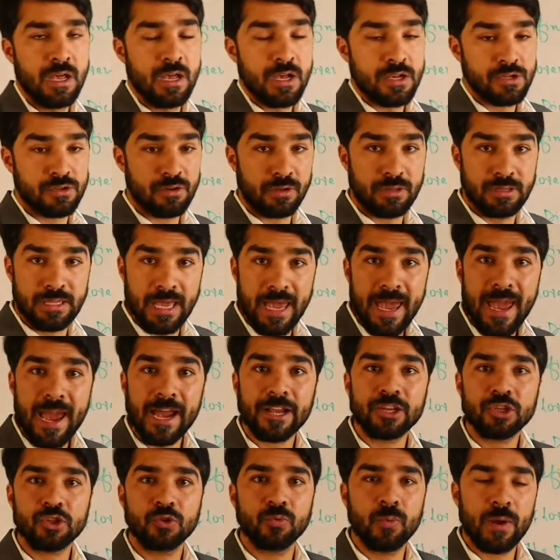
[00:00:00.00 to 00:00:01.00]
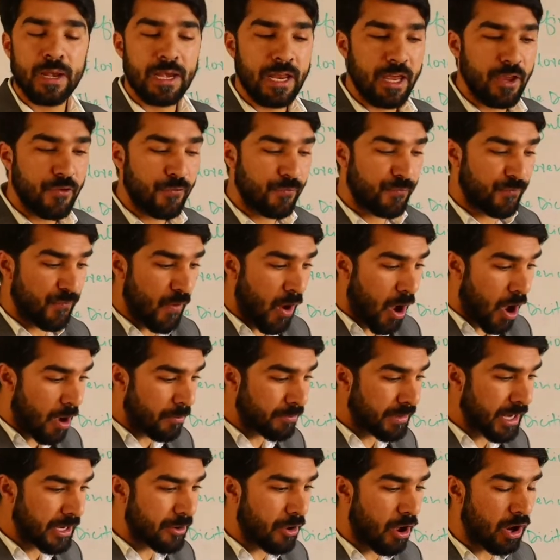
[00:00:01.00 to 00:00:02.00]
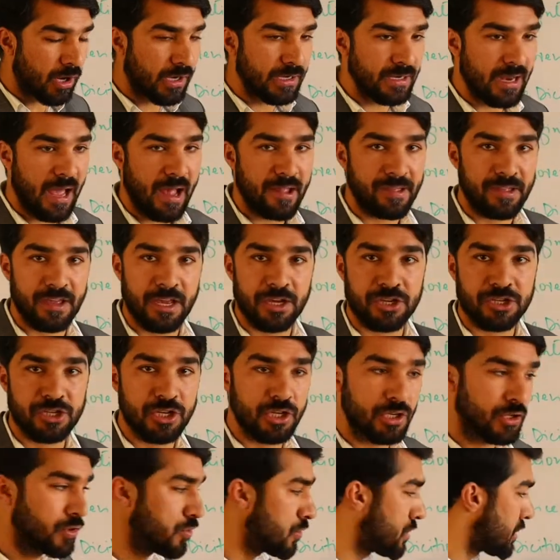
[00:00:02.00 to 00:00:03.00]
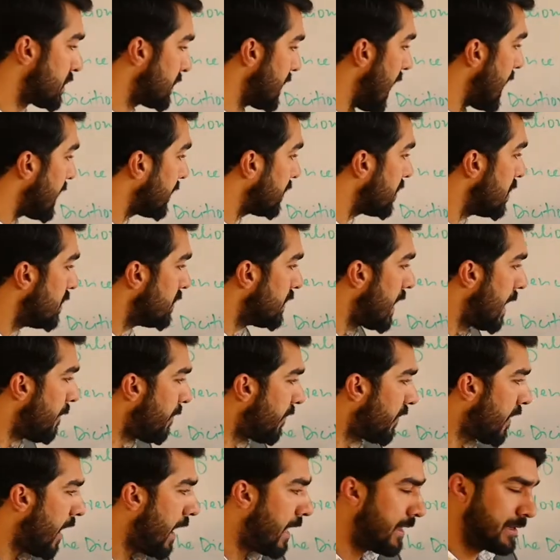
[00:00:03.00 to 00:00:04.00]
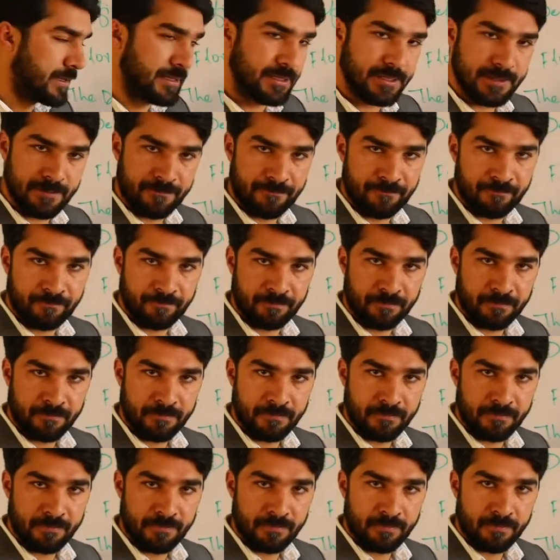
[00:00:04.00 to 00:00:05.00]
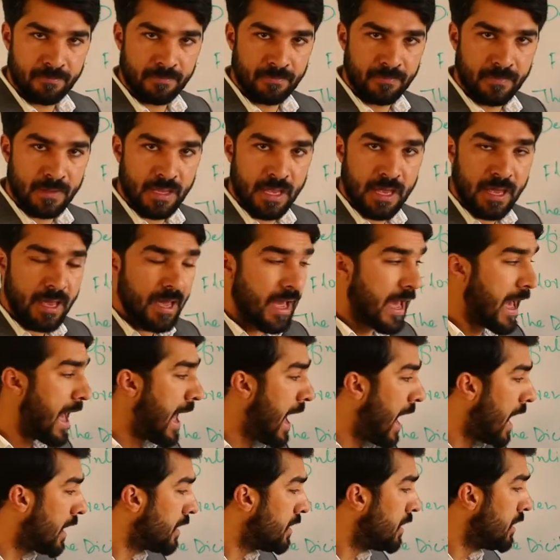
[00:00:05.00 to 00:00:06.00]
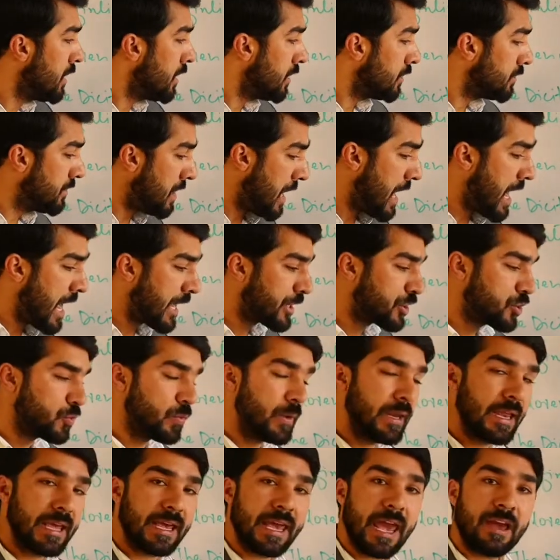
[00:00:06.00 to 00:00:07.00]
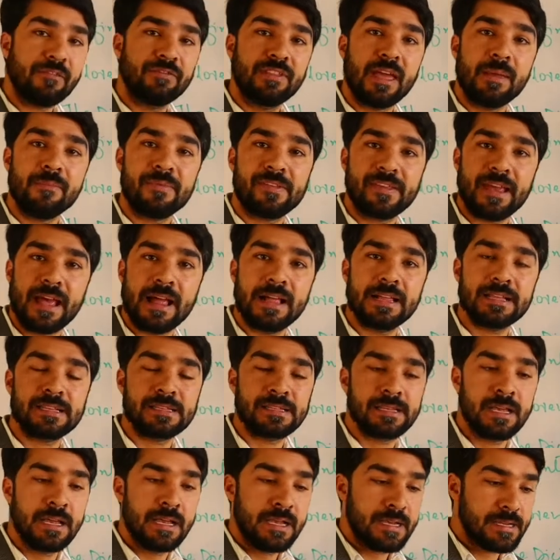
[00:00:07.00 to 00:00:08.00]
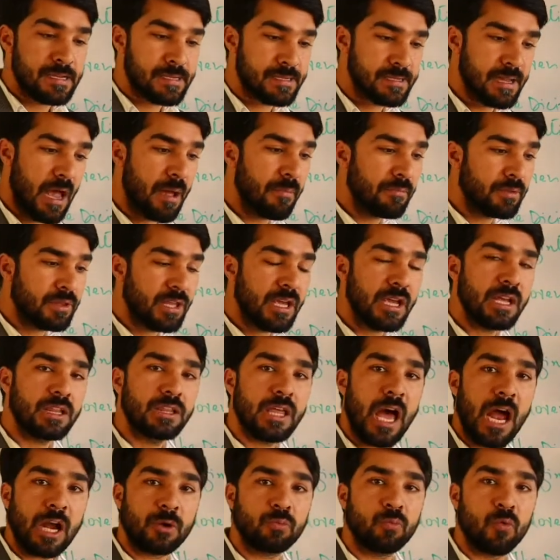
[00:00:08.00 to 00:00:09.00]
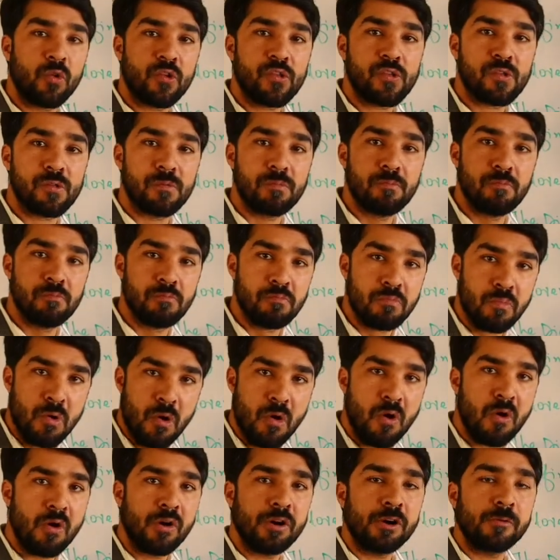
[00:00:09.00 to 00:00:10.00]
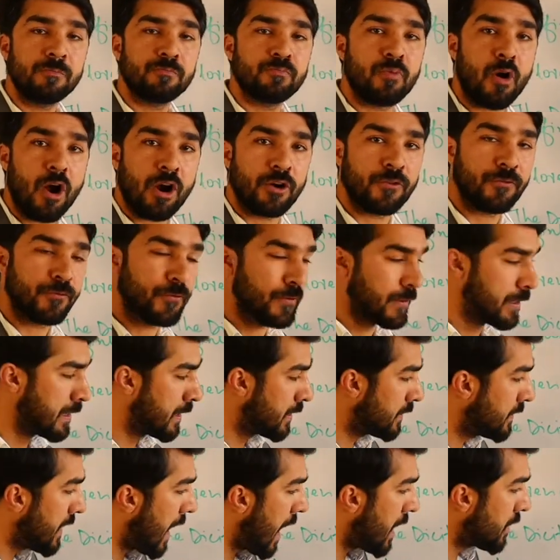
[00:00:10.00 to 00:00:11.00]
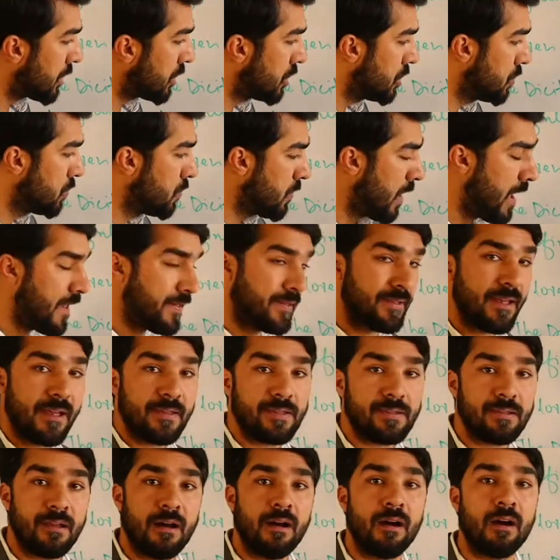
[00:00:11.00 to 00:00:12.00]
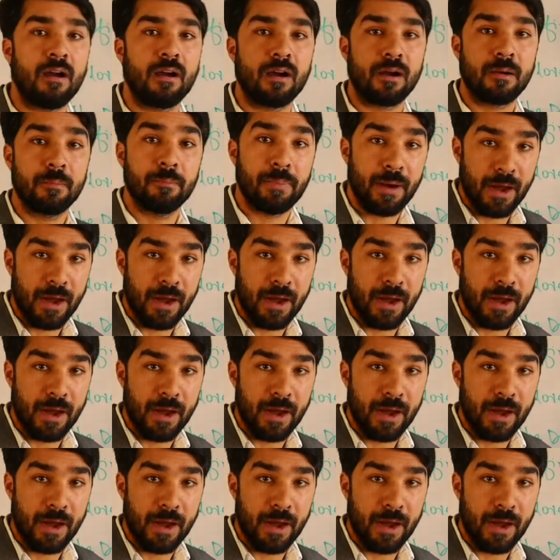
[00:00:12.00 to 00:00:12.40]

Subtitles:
So they actually formed an organization to strengthen themselves. And they actually gave themselves something that was more powerful than USSR.